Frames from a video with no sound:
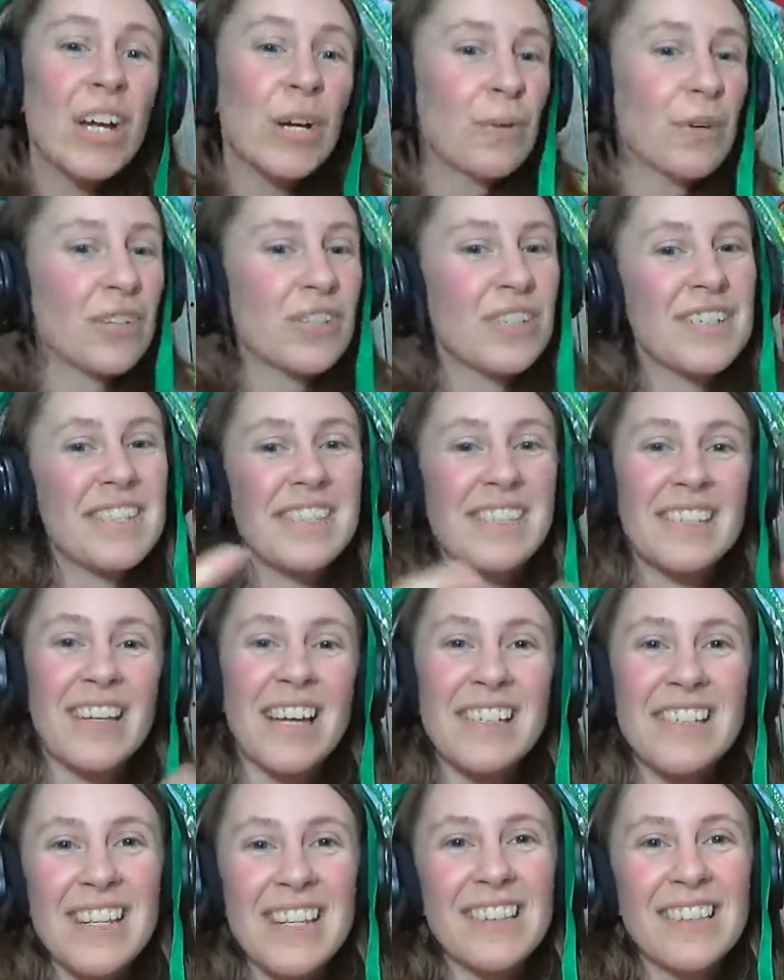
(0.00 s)
We're
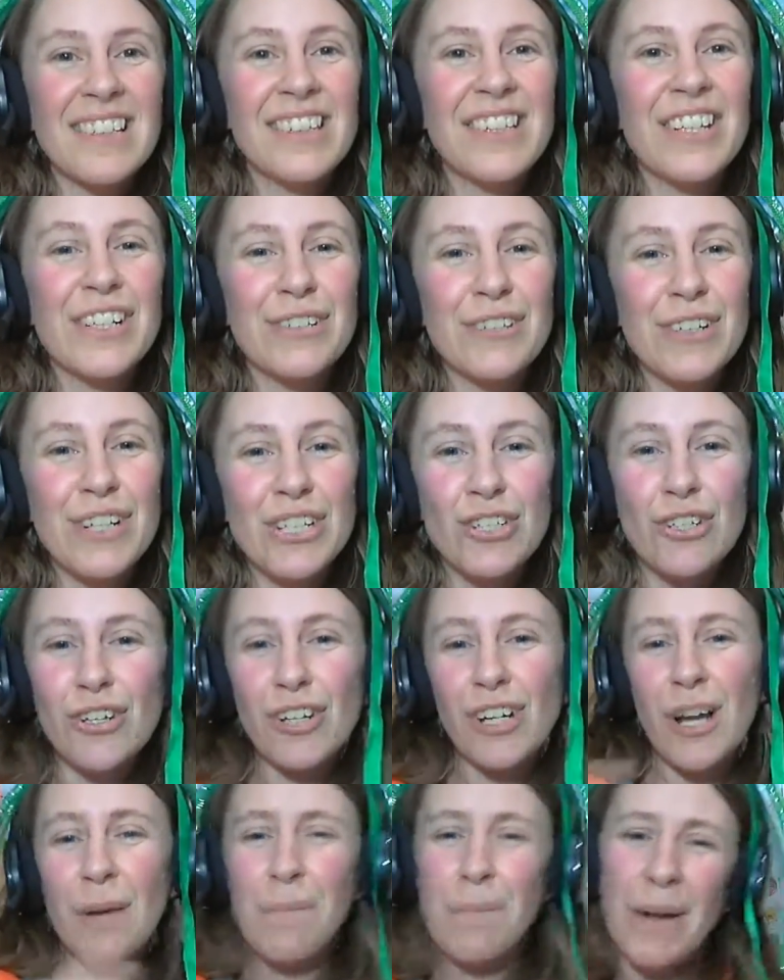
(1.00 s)
discussing the literature,
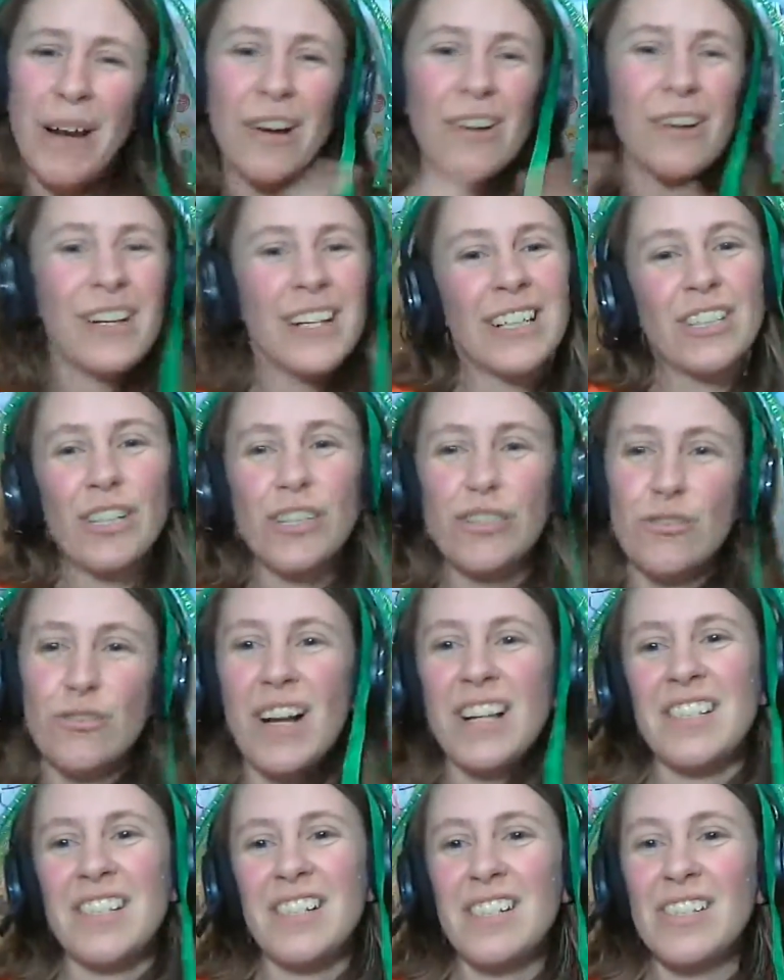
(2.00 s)
comparing and
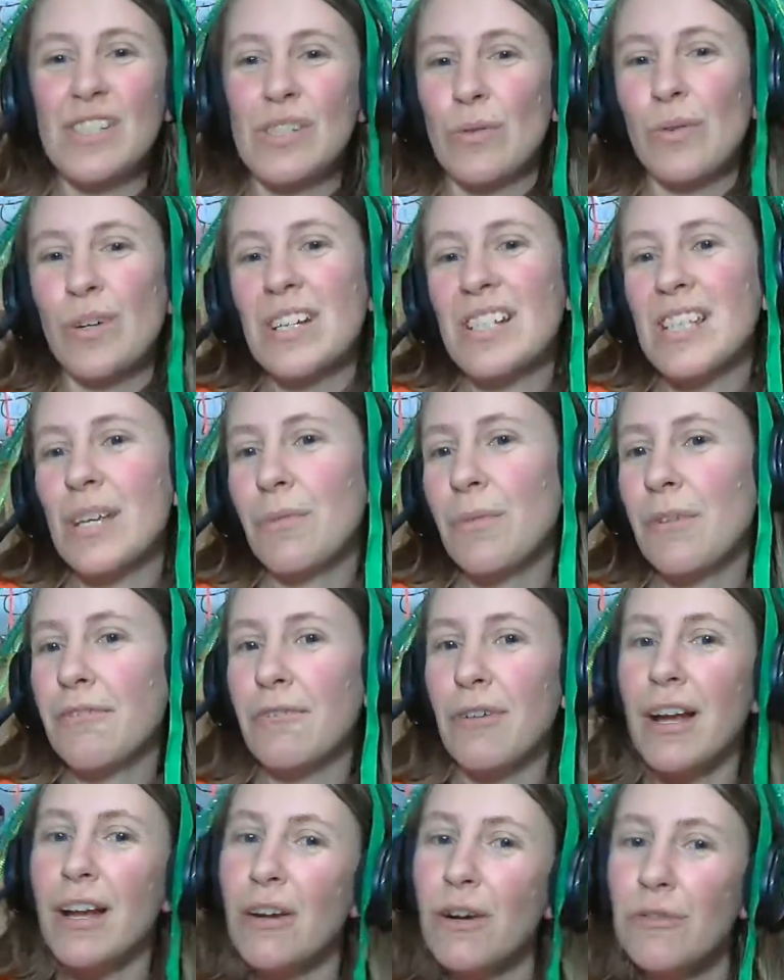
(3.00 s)
contrasting stories that we've
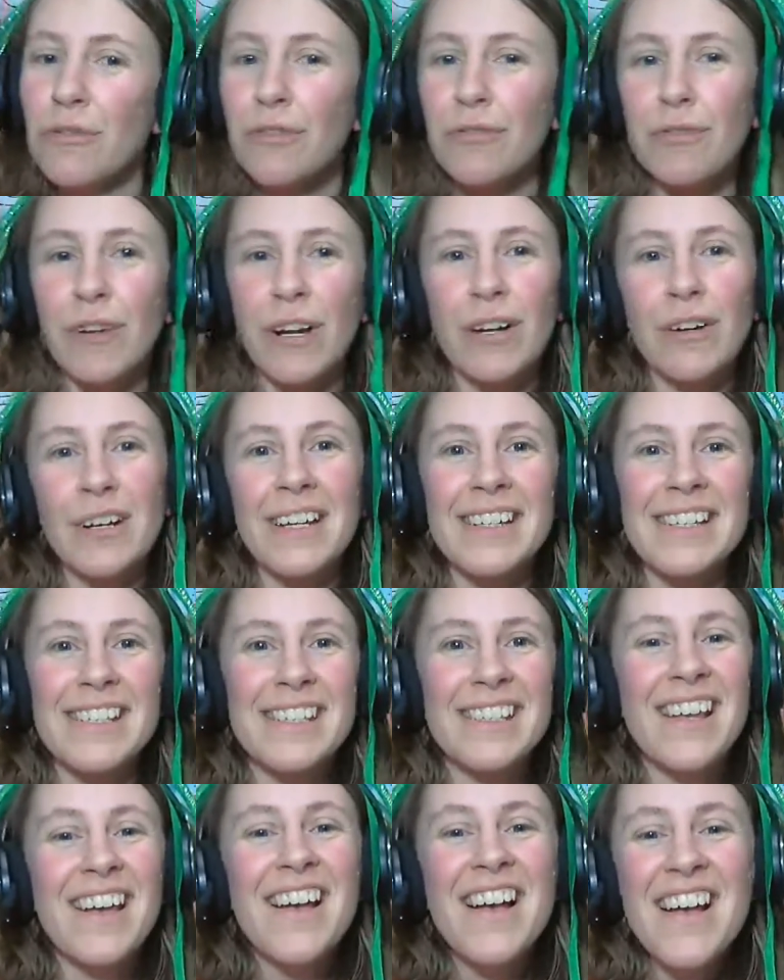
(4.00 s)
read over
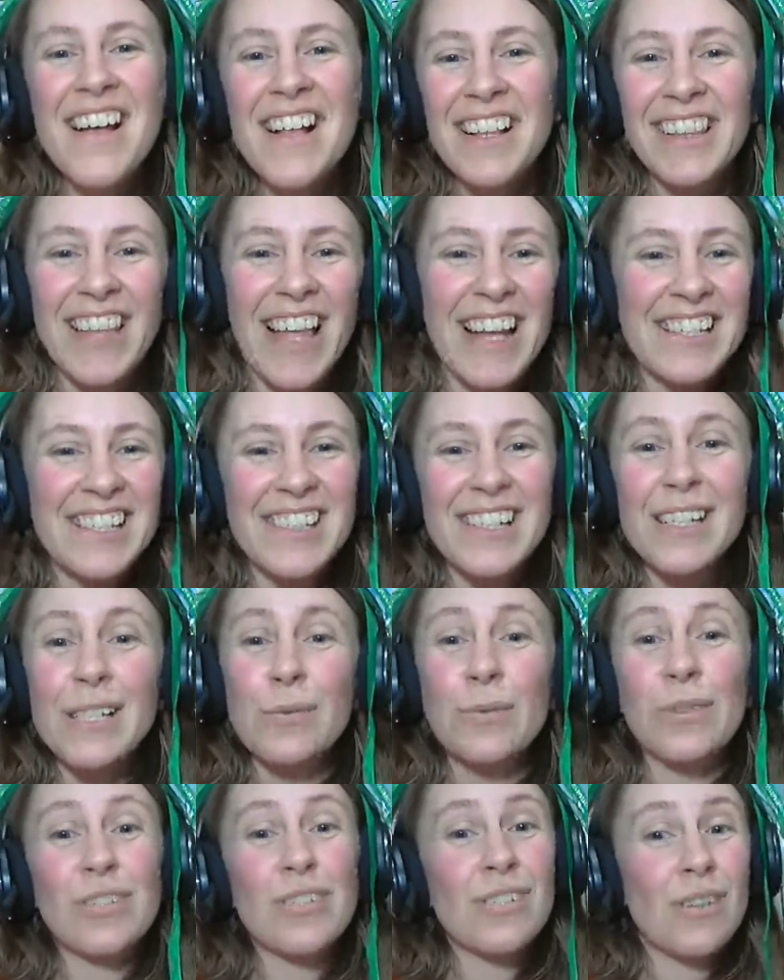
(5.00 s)
various lessons,
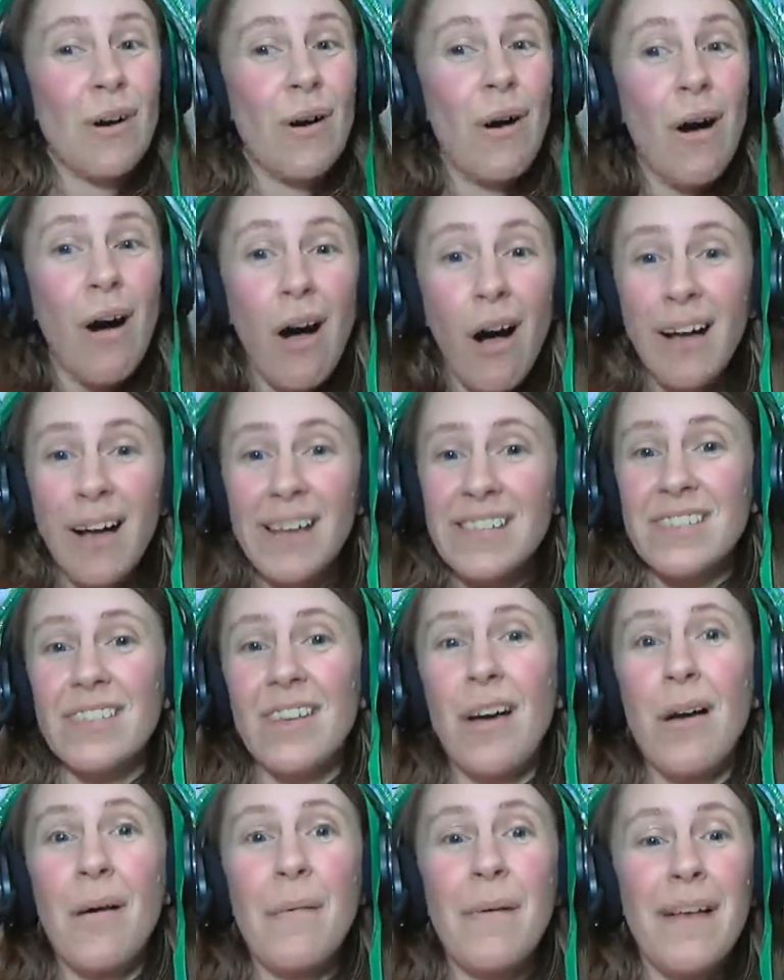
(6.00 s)
which is
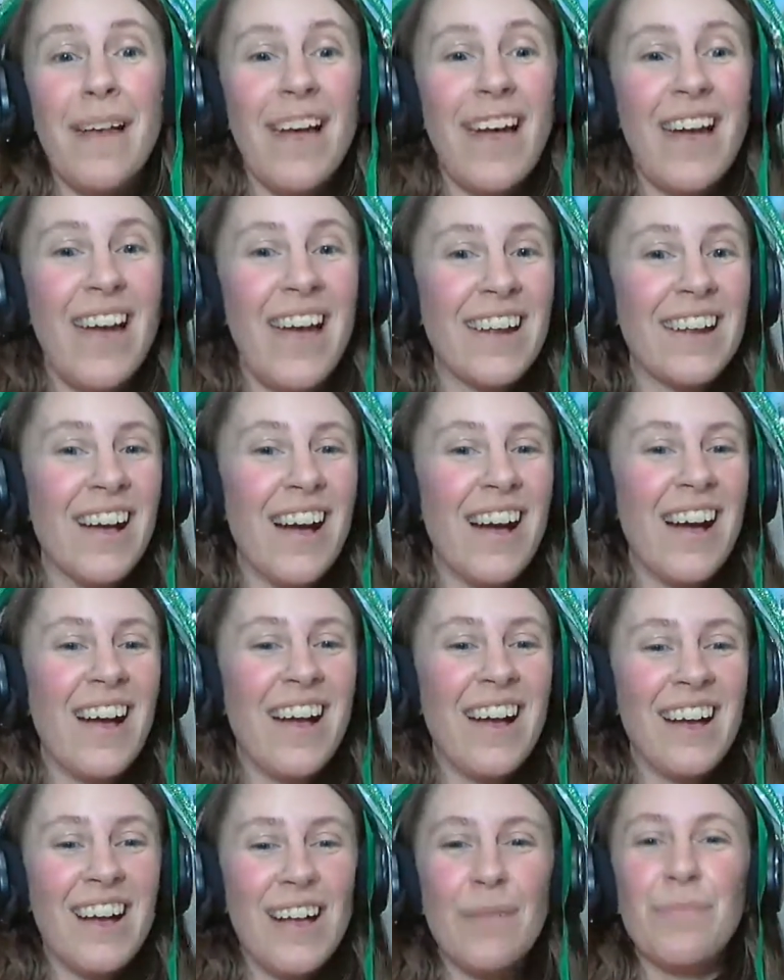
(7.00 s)
awesome. And
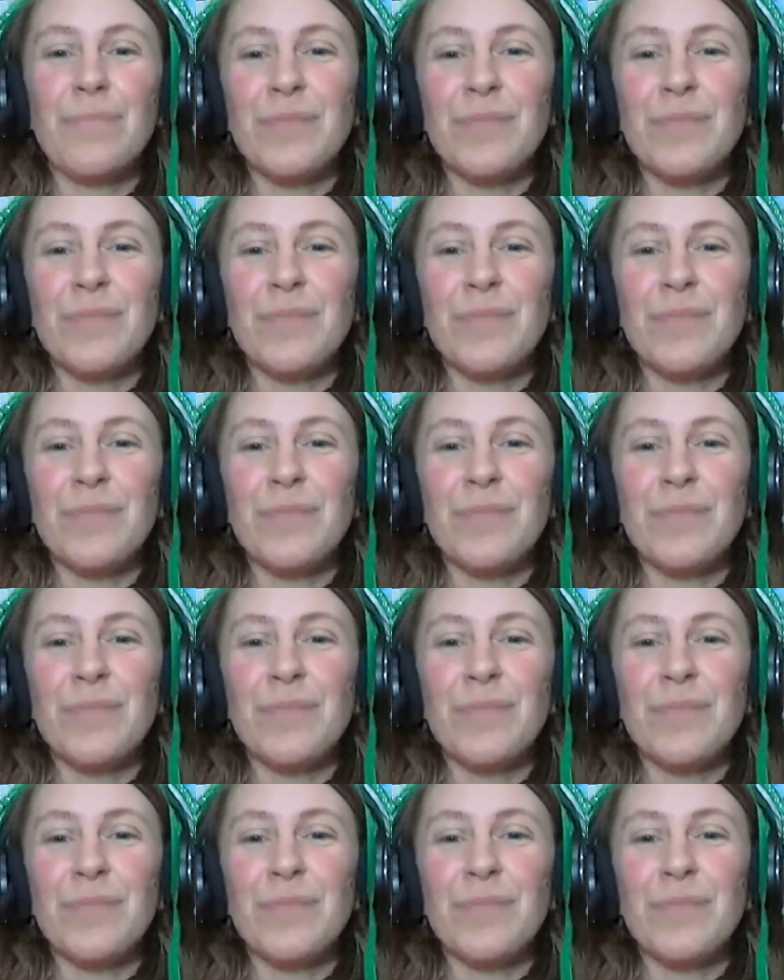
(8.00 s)
it